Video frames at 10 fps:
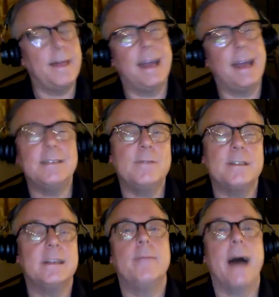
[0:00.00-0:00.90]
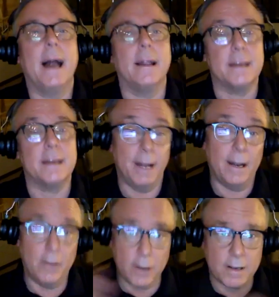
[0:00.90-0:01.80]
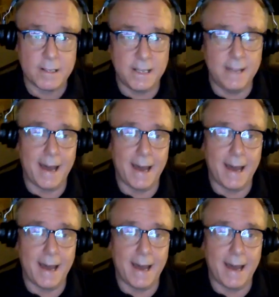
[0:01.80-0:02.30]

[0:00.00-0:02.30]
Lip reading: I guess it was an imbalance. I mean, I know you're going to see that,